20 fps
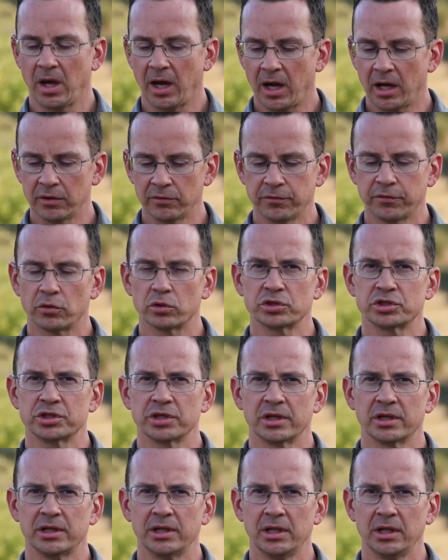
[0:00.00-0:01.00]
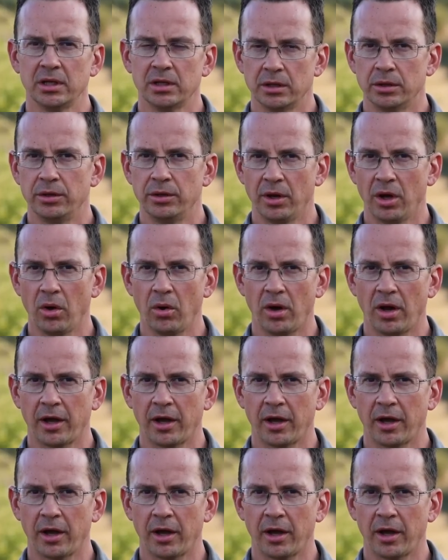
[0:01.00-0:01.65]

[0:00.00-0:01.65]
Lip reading: Unfortunately, no